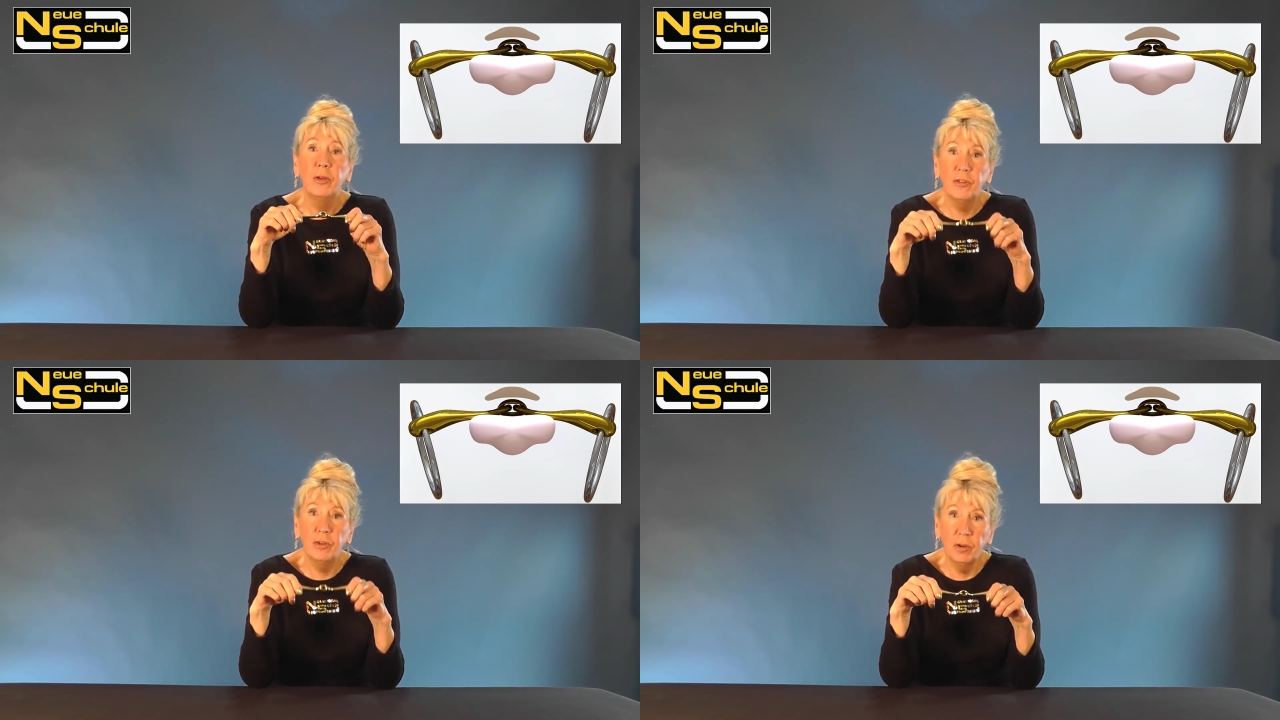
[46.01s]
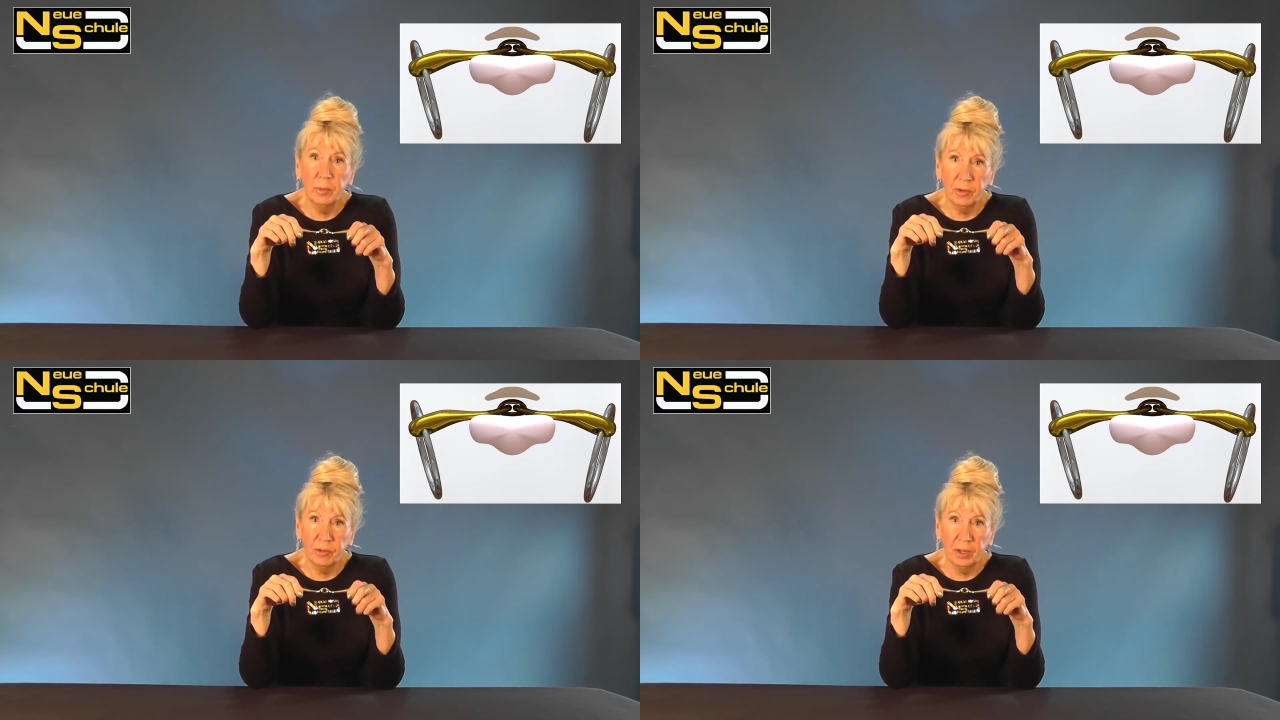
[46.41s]
too
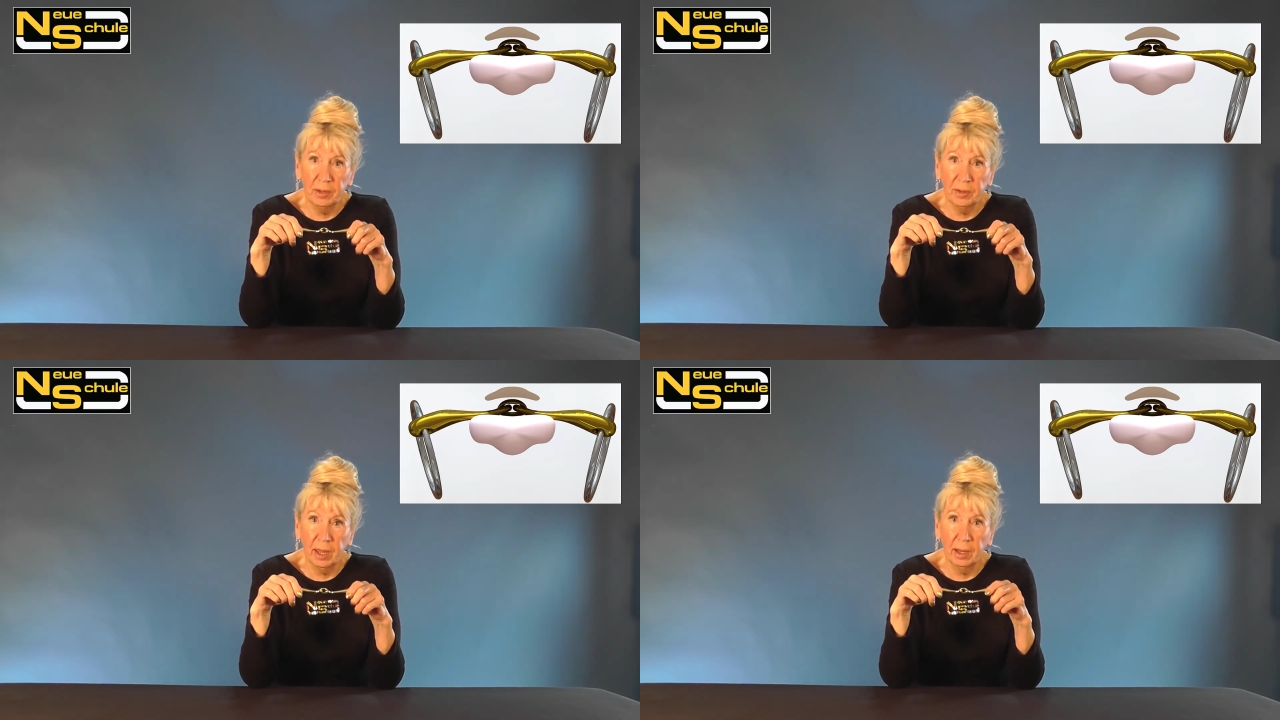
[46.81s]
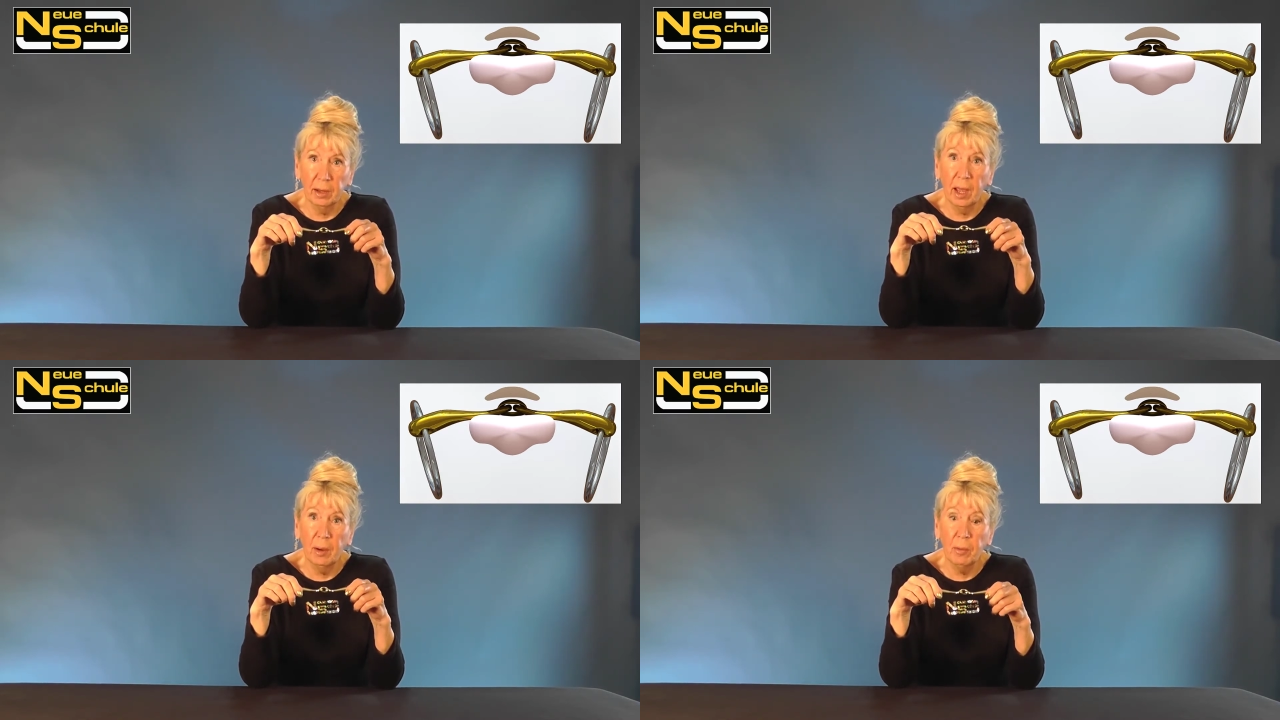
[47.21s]
much detail.
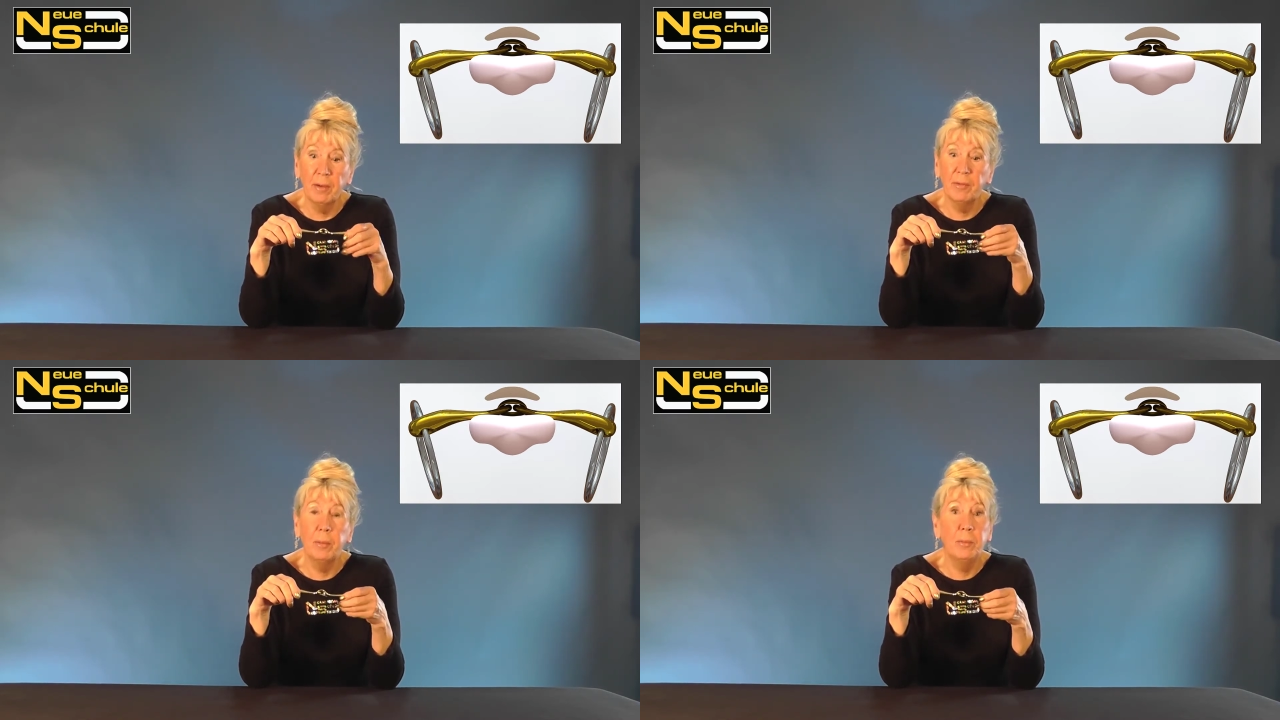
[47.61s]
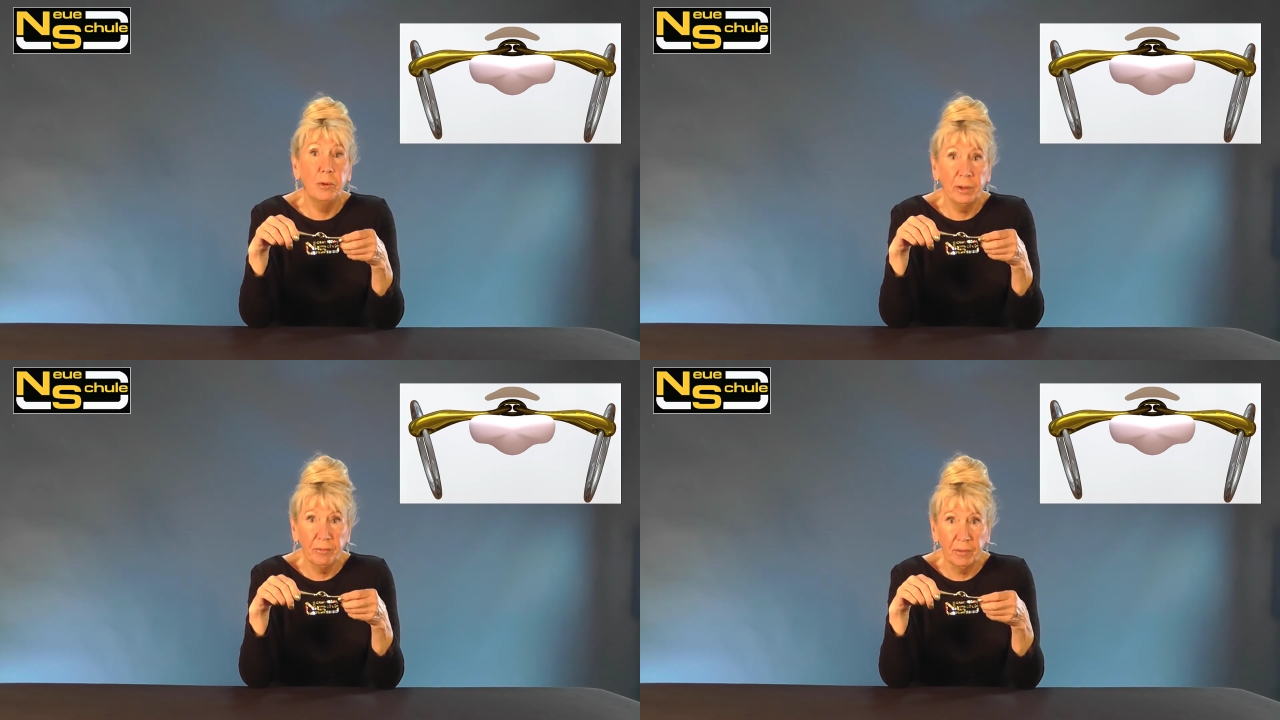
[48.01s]
However,
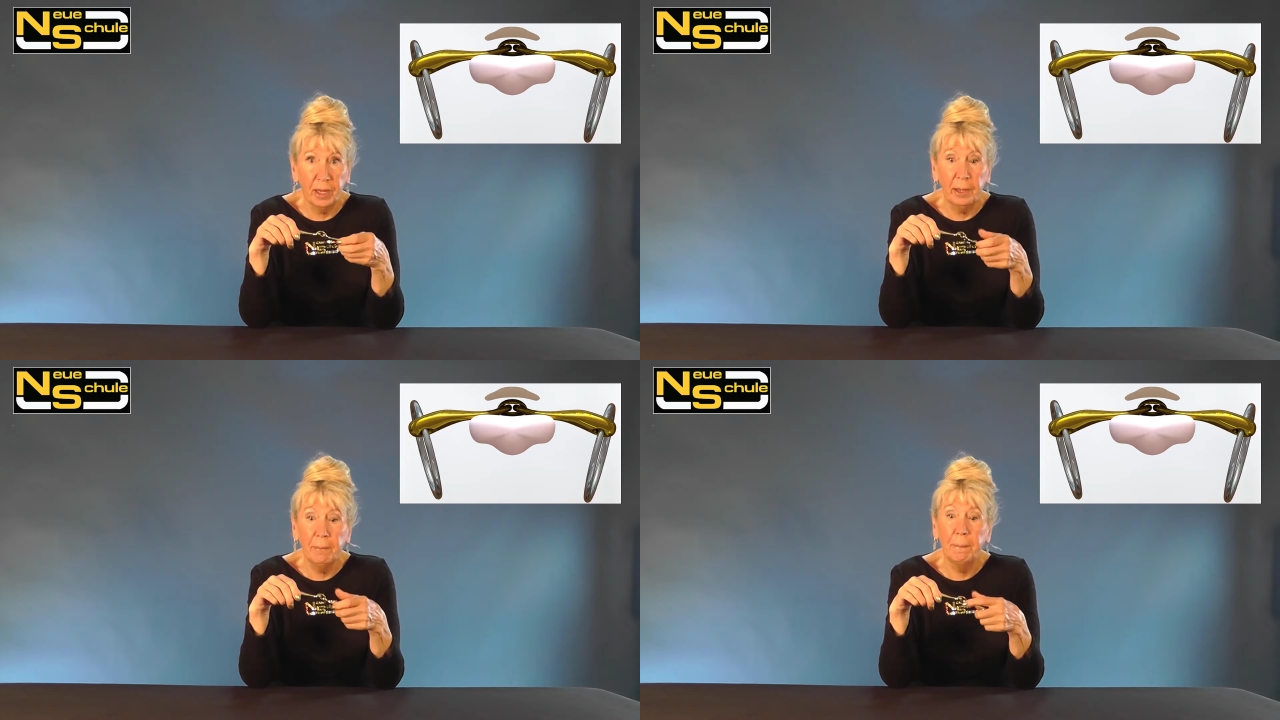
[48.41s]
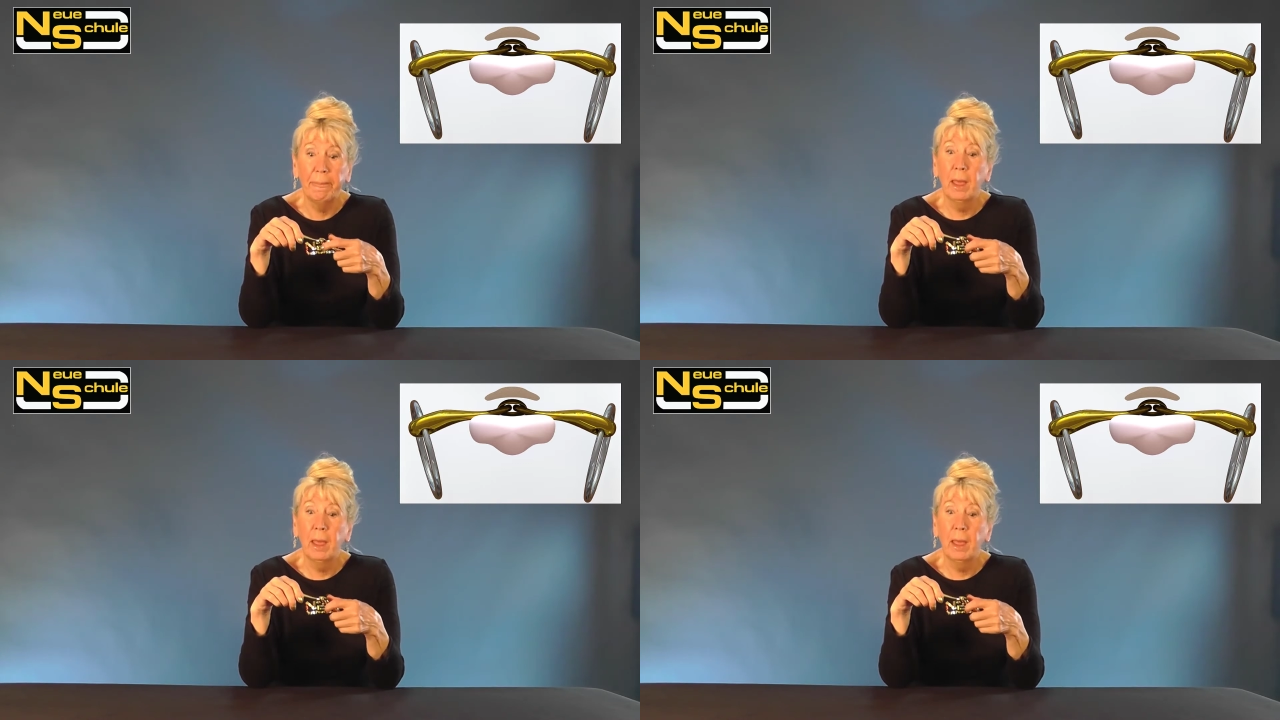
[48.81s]
briefly,